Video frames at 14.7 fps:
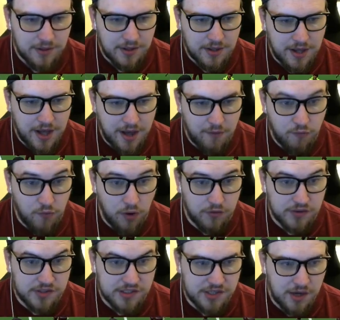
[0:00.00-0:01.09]

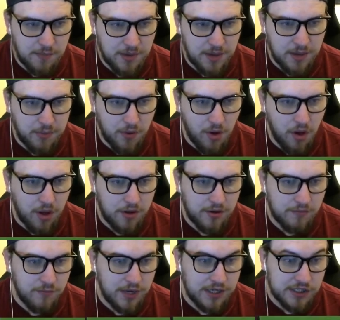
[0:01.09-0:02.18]
Runs is going to be
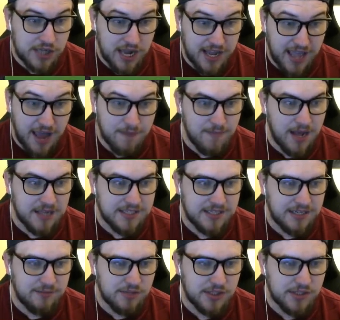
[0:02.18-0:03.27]
important, which, again, my
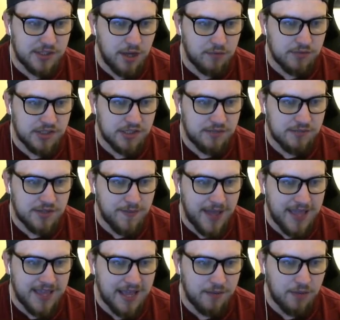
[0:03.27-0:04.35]
team just don't seem to
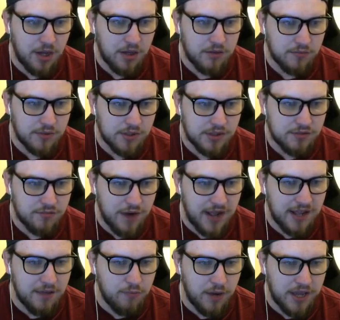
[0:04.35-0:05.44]
make anymore. Which is
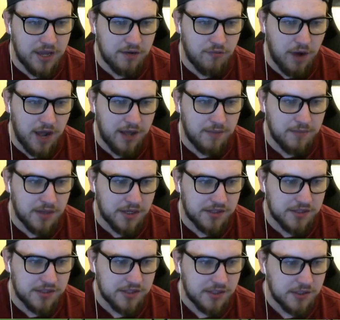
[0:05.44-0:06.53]
really weird, right?
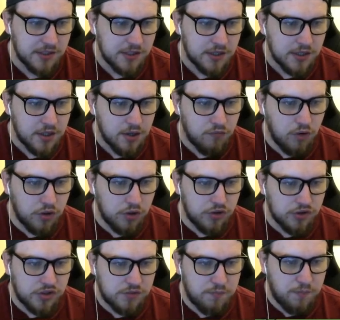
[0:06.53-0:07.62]
Because
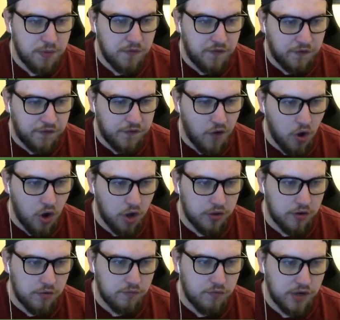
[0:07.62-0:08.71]
runs before
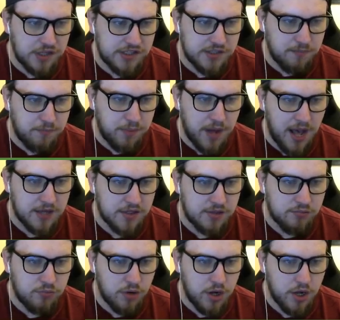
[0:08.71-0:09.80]
the recent
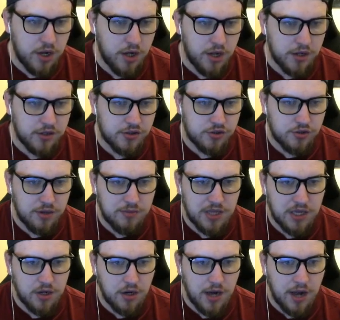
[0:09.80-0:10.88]
patch were extremely
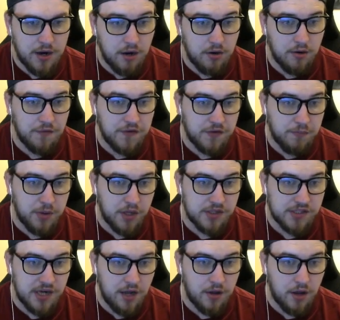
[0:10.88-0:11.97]
good. I don't know if it's
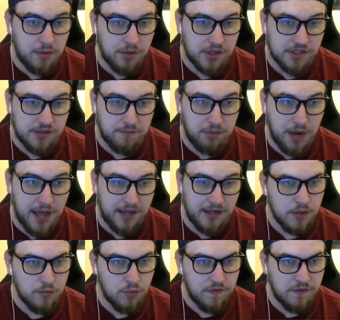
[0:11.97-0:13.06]
personnel, though, because I
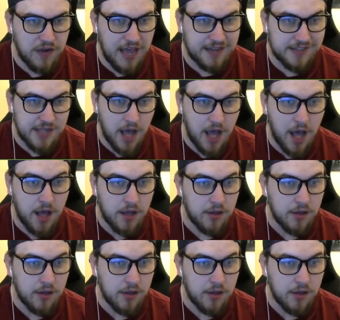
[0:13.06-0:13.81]
played with Leicester,